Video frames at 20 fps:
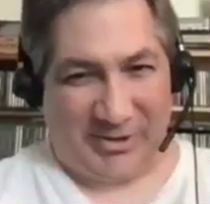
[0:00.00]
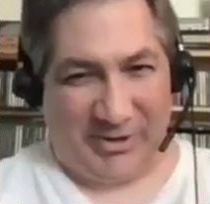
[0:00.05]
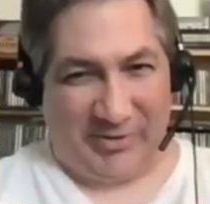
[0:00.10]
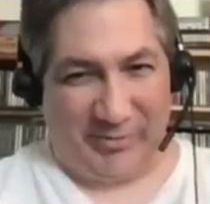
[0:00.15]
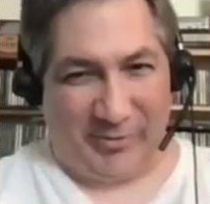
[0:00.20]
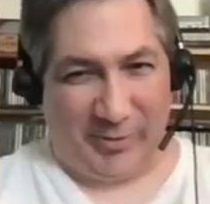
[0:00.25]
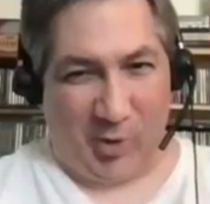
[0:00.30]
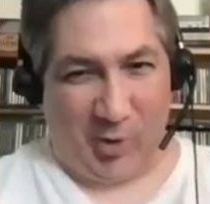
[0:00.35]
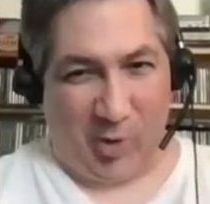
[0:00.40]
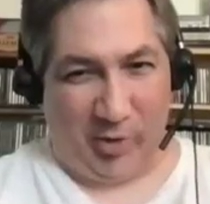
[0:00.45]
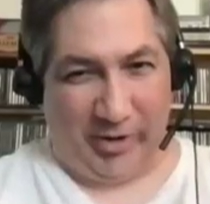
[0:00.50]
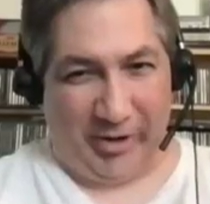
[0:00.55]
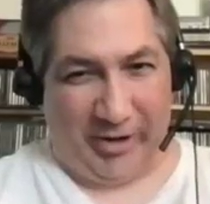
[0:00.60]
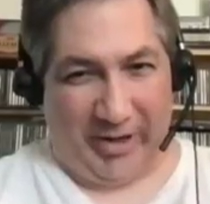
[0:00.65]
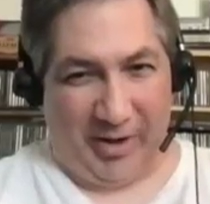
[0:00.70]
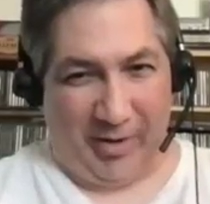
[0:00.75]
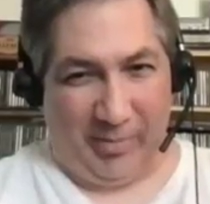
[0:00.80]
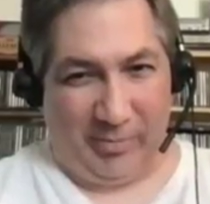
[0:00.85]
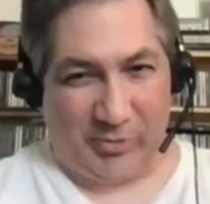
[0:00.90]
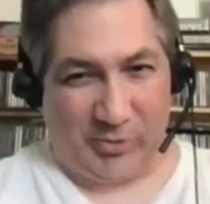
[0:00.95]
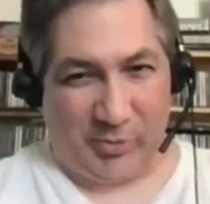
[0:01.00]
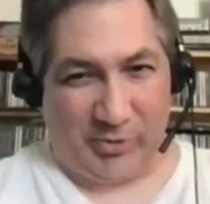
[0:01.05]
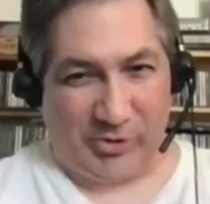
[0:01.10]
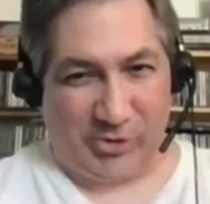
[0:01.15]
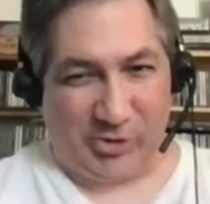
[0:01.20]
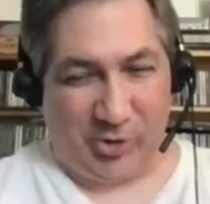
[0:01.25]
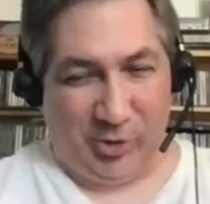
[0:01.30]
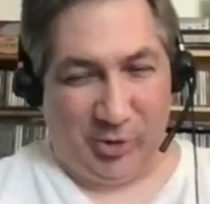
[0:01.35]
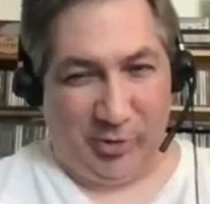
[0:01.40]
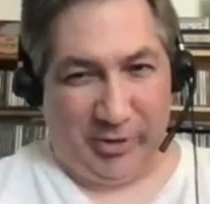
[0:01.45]
you've recorded albums with
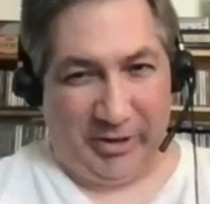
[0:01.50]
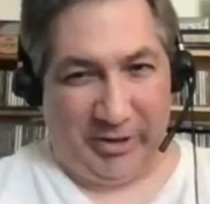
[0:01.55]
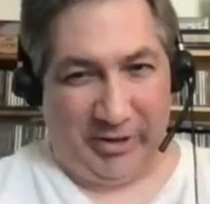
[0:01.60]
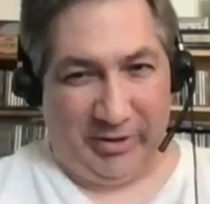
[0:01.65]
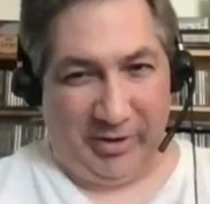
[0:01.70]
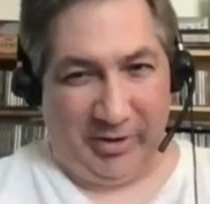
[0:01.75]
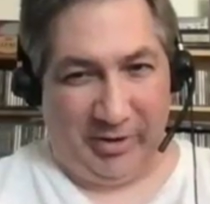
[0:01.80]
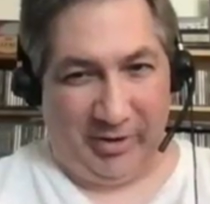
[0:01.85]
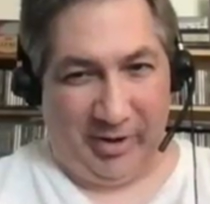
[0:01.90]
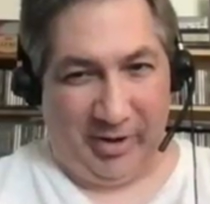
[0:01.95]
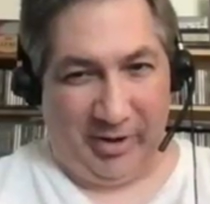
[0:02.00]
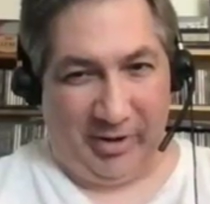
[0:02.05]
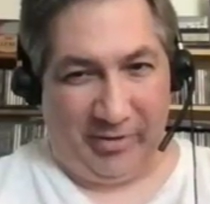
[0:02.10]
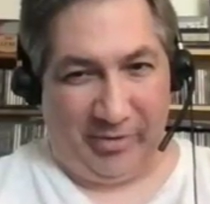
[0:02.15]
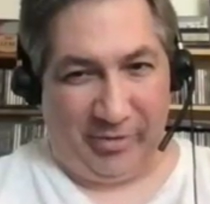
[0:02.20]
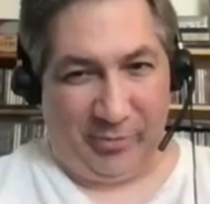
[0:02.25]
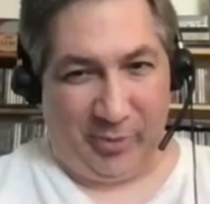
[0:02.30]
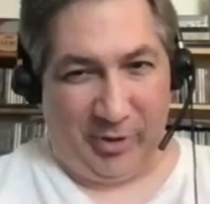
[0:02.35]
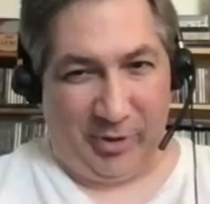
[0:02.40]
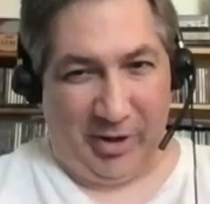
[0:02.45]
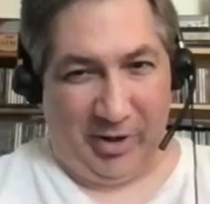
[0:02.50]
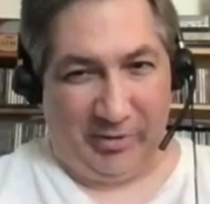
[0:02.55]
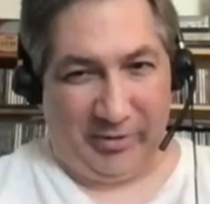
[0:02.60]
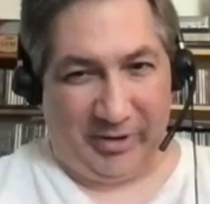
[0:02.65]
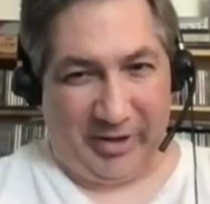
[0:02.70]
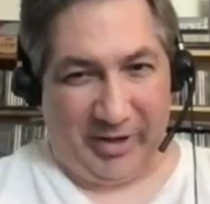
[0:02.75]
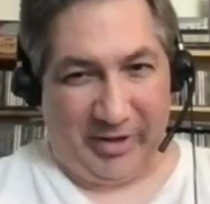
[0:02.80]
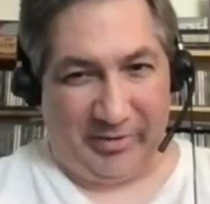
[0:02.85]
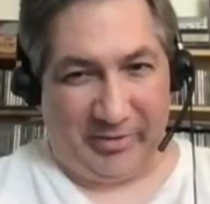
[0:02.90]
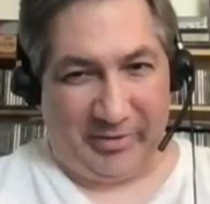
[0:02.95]
Journey, 3
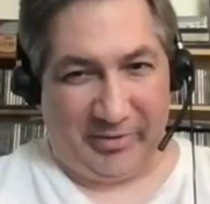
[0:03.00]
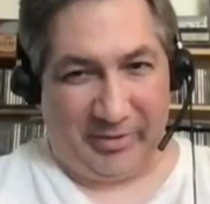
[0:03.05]
altogether,